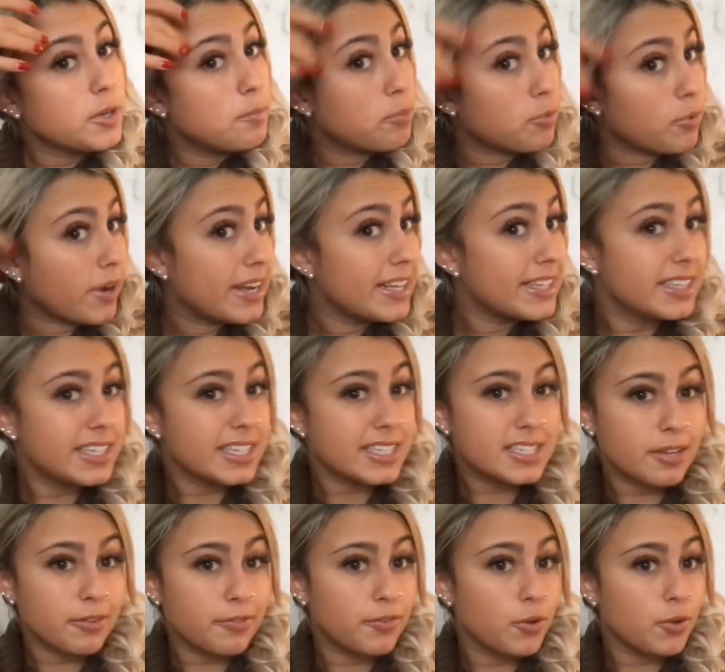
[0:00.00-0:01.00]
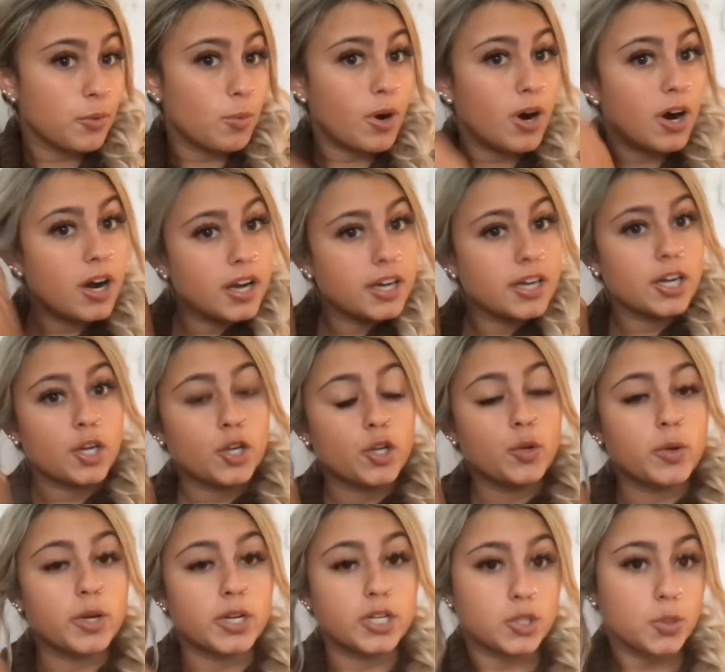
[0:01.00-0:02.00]
you could braid this if you want,
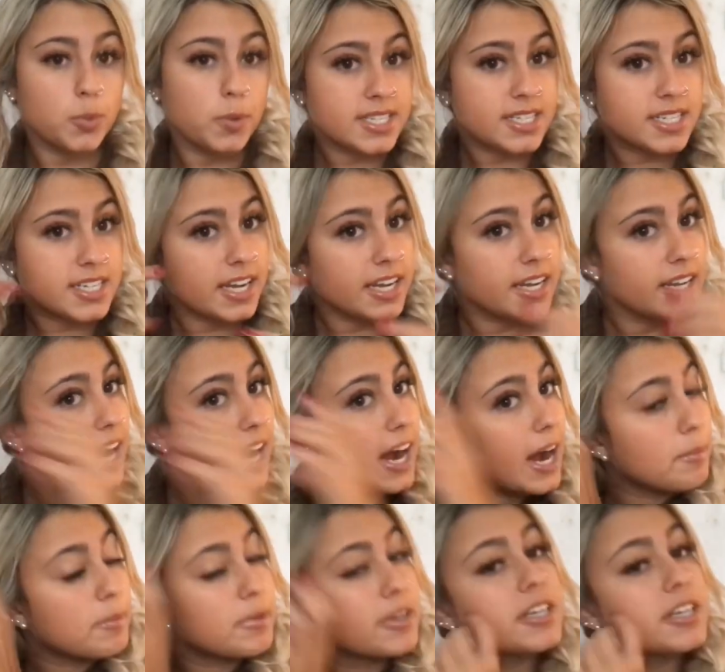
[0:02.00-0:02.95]
you can twist it.